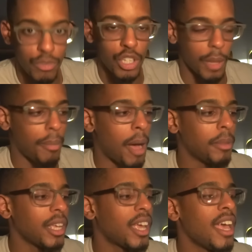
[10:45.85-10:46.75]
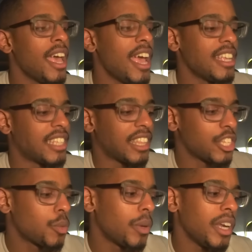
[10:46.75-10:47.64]
to the public, is that
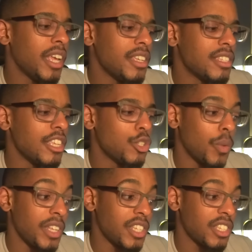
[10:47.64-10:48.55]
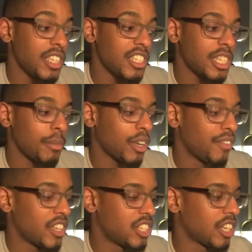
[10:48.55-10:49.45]
this one is the 2016 Summer
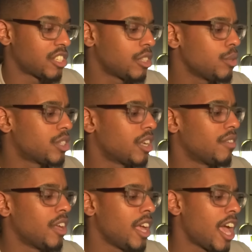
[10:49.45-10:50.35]
Convention exclusive.